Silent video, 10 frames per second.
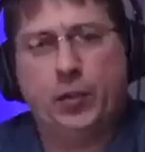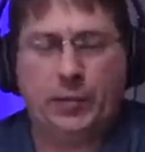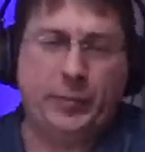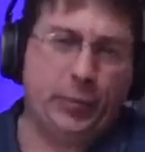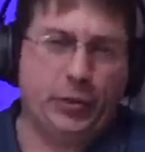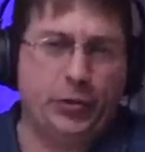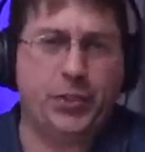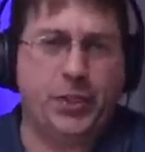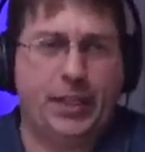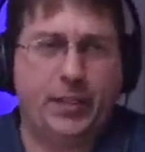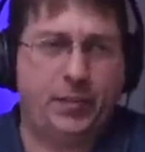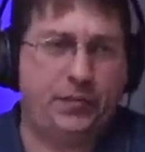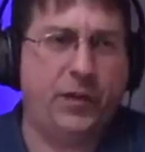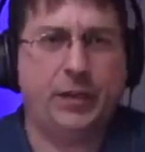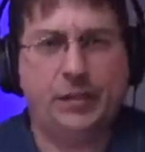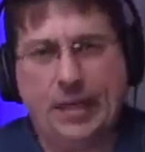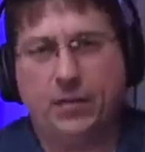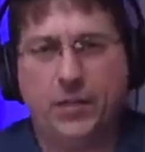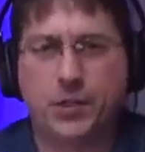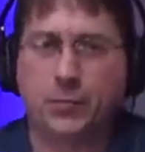People are using that to fund
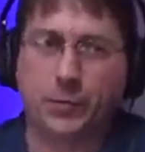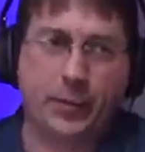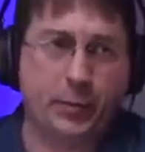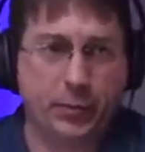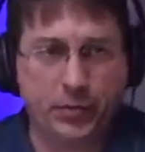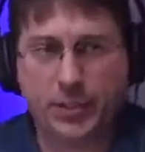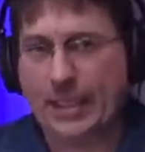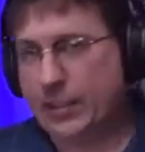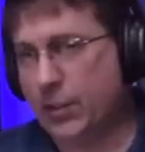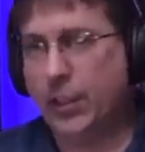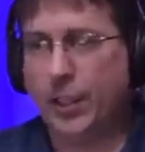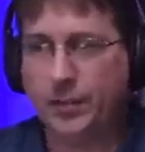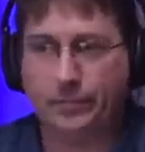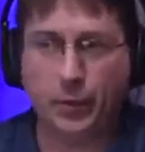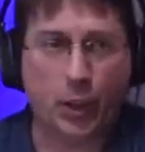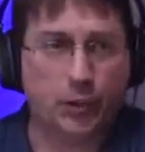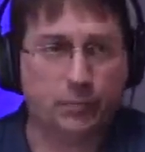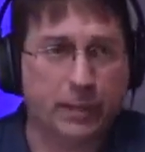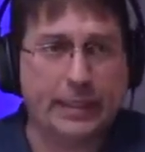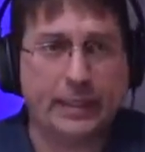terrorism, or people are using that to
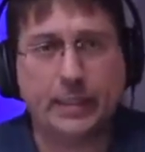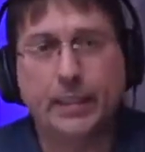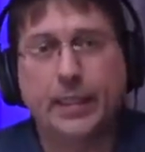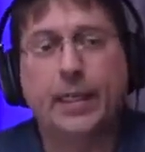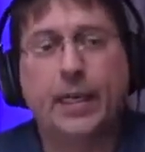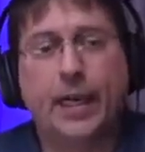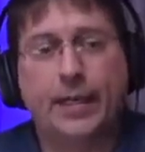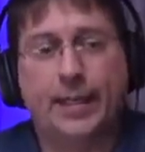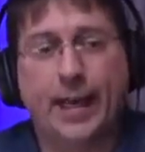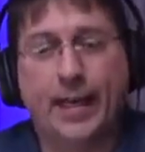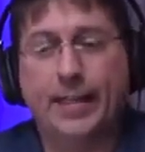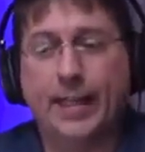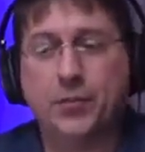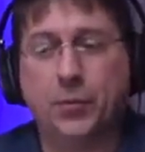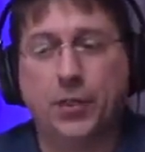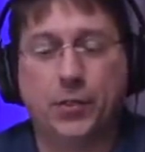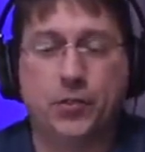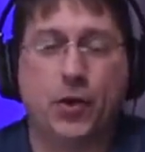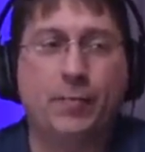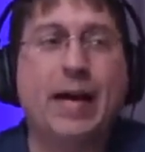launder money. And that's one of the
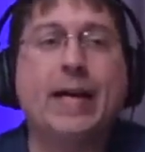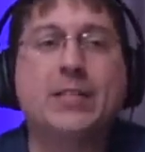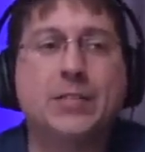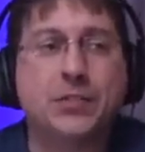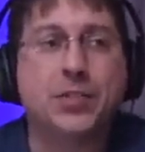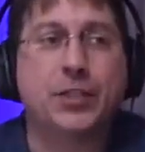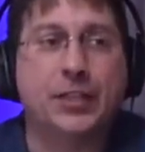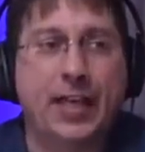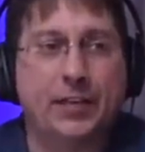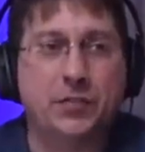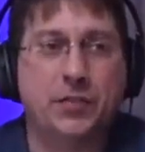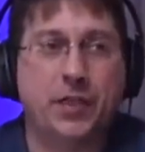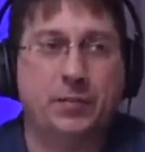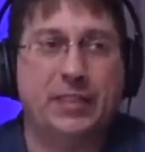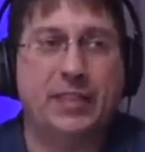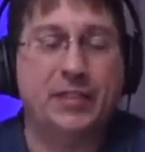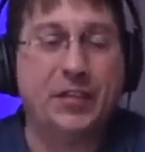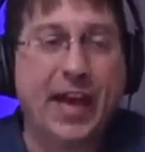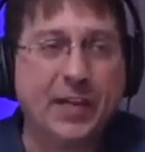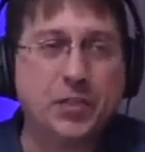drawbacks, is the negative stigma
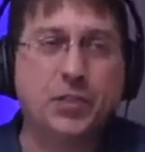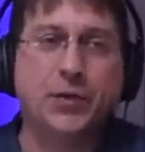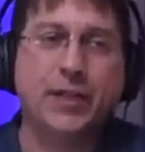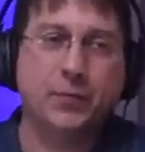attached to it.